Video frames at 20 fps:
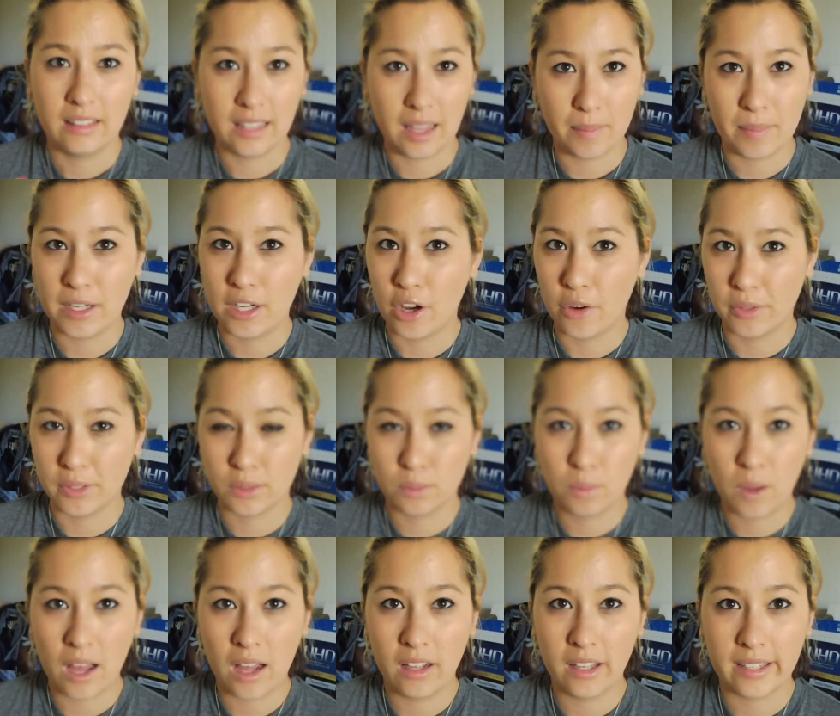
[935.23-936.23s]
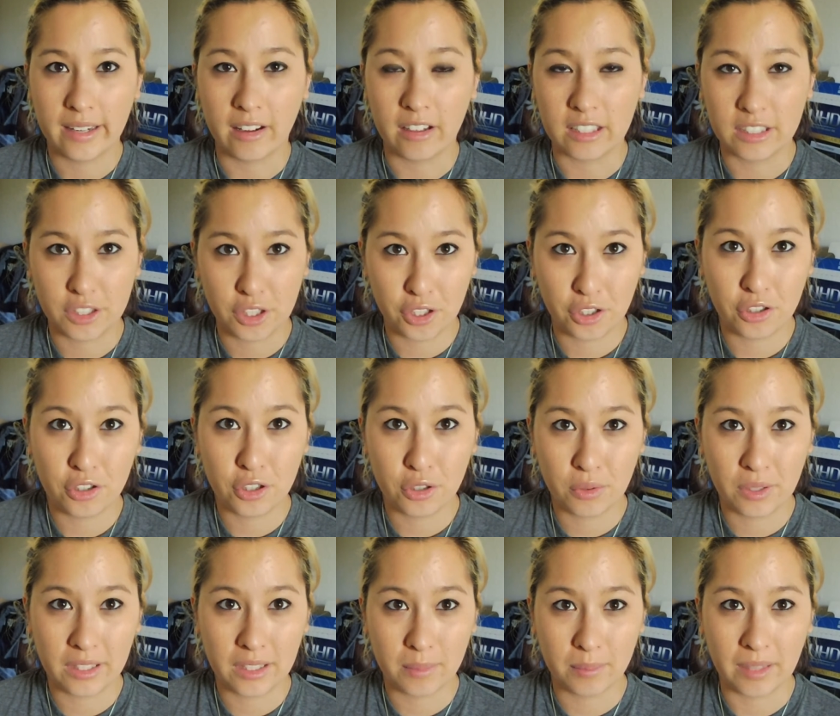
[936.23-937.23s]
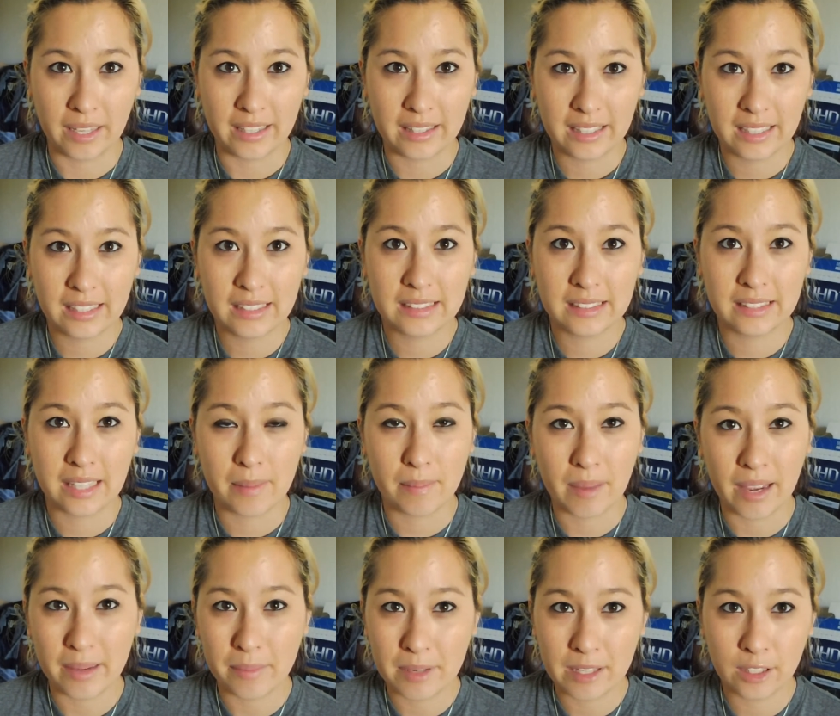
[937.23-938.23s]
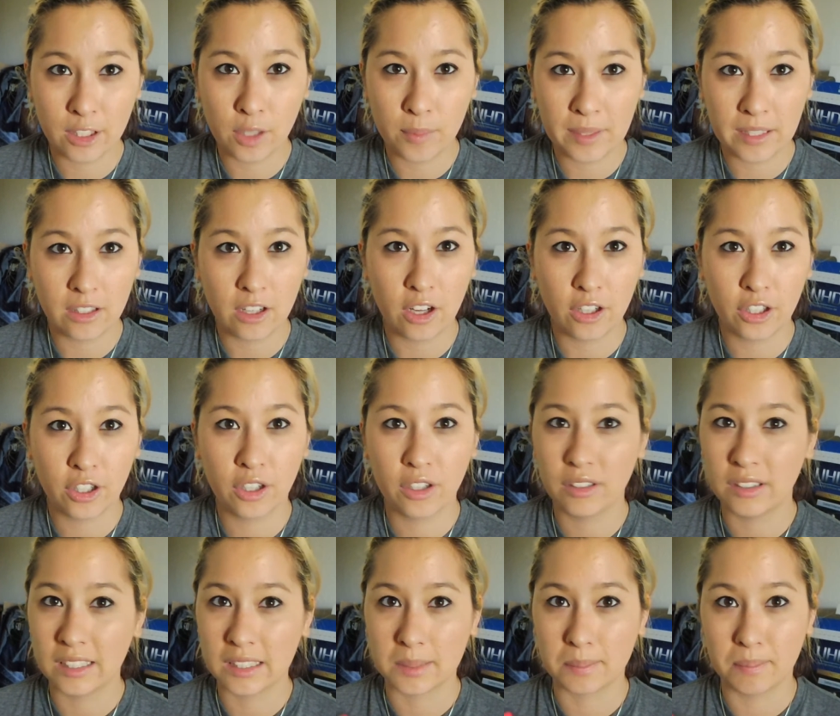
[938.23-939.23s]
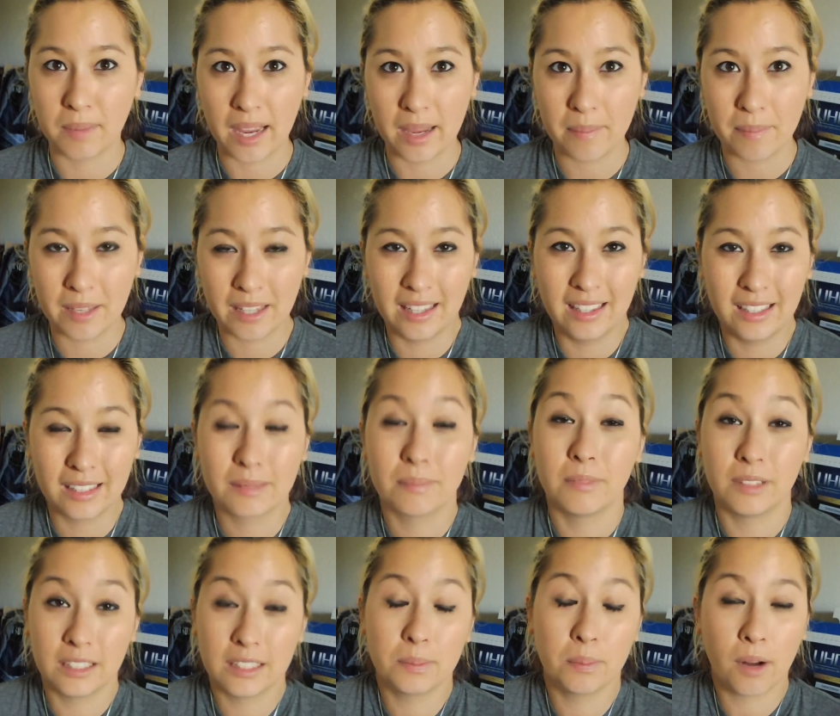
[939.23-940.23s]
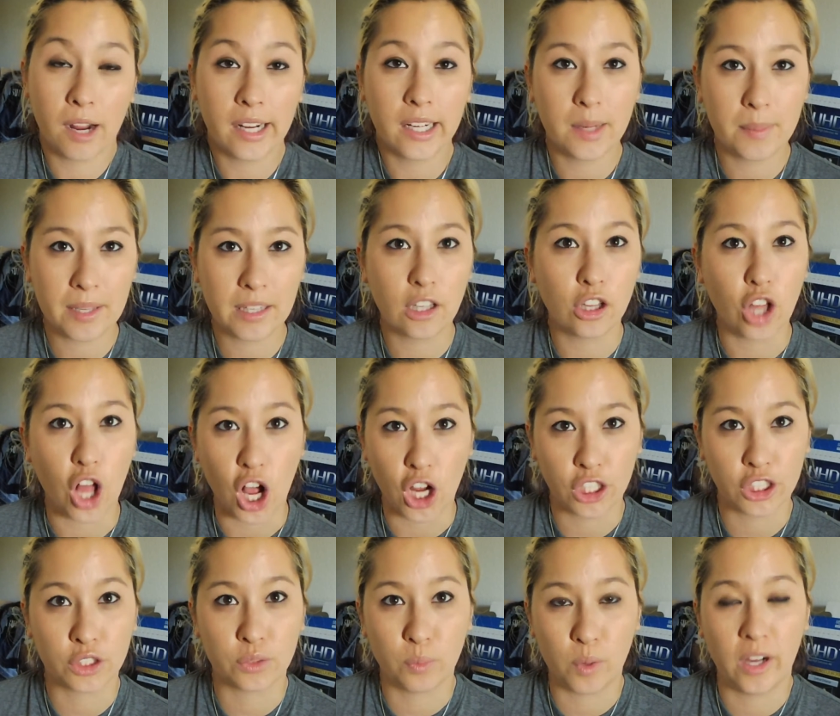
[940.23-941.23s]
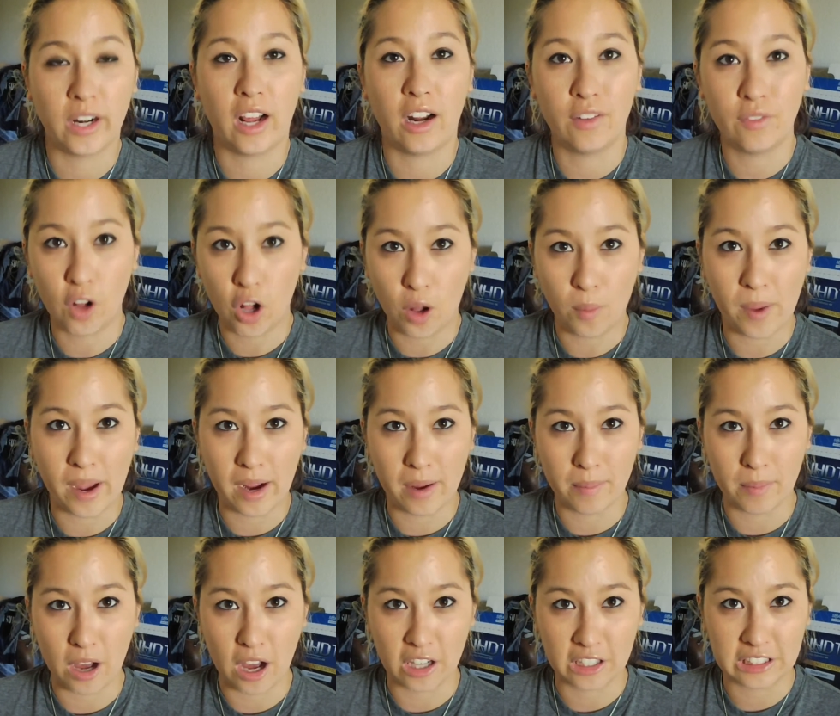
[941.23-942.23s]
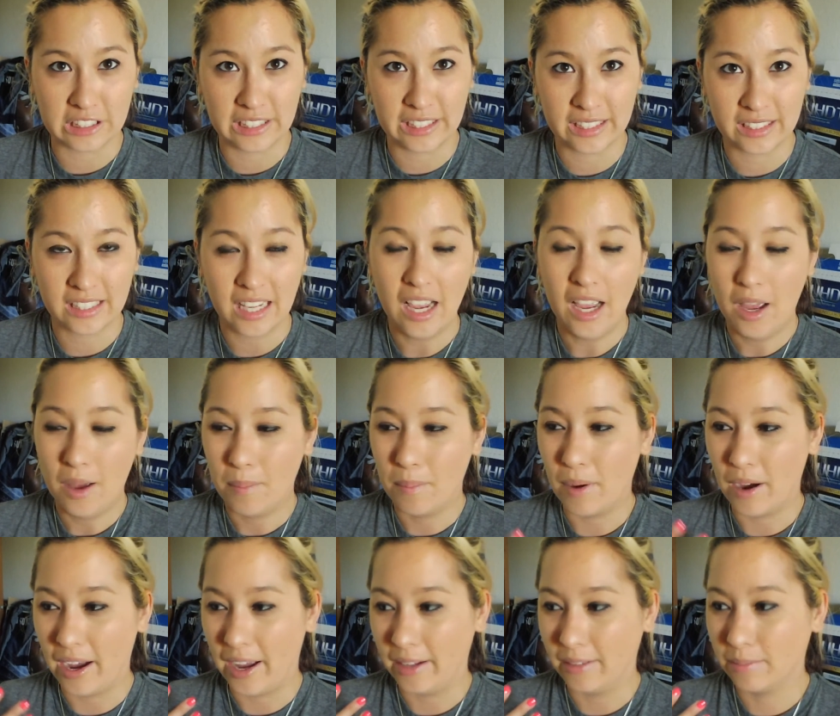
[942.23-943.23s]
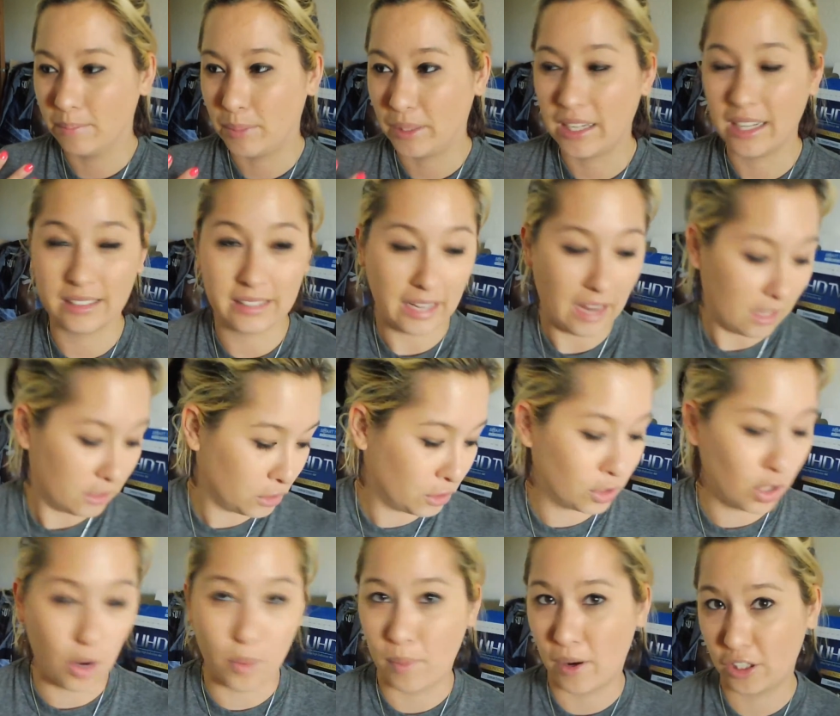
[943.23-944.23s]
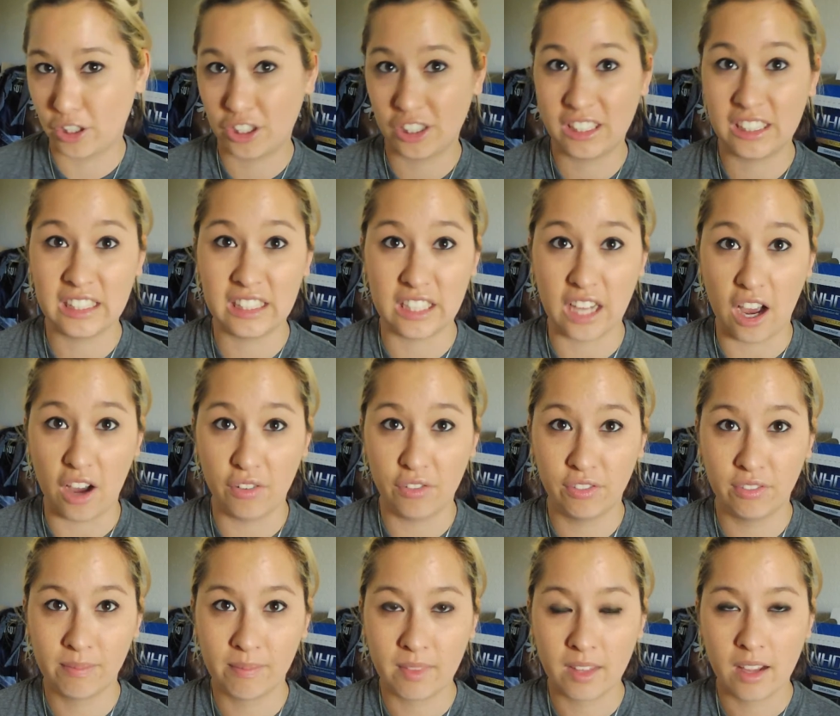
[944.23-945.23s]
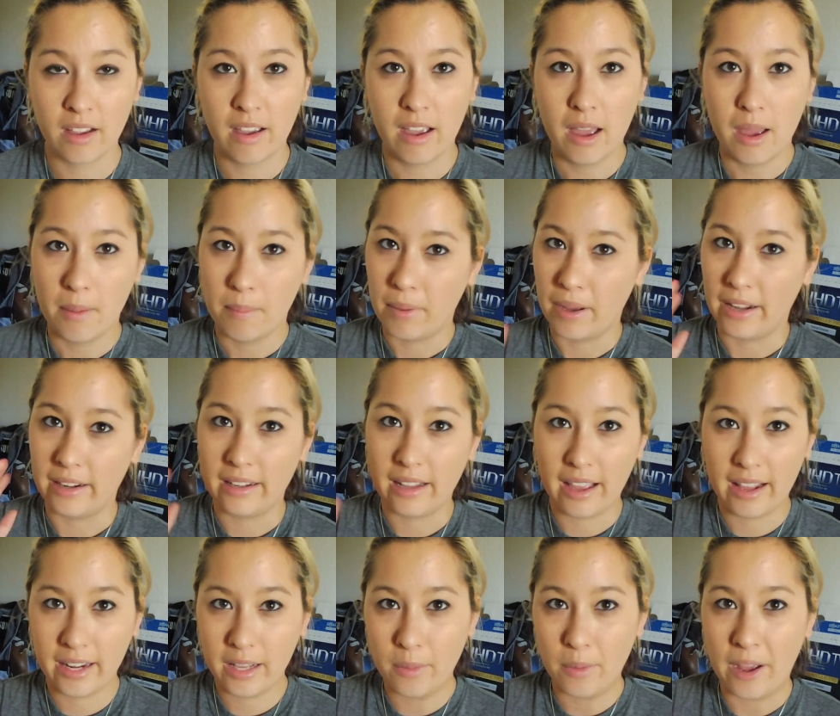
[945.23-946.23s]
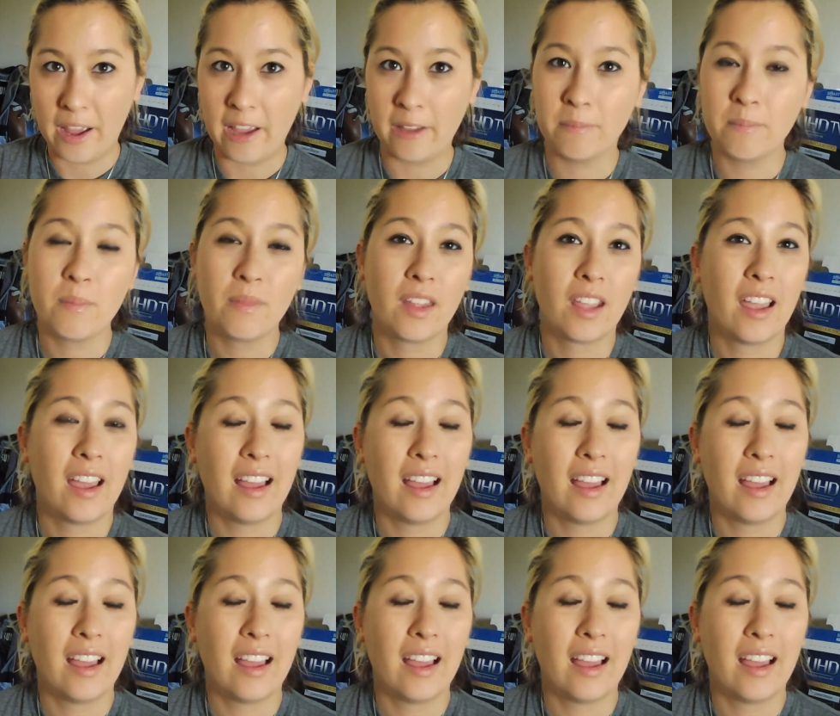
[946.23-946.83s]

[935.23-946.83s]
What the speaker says: let me know as well, and I'll continue doing them like this. They might be a little bit longer. This is probably going to be the longest one out of all my unboxings, but because I got so much stuff. But anyway,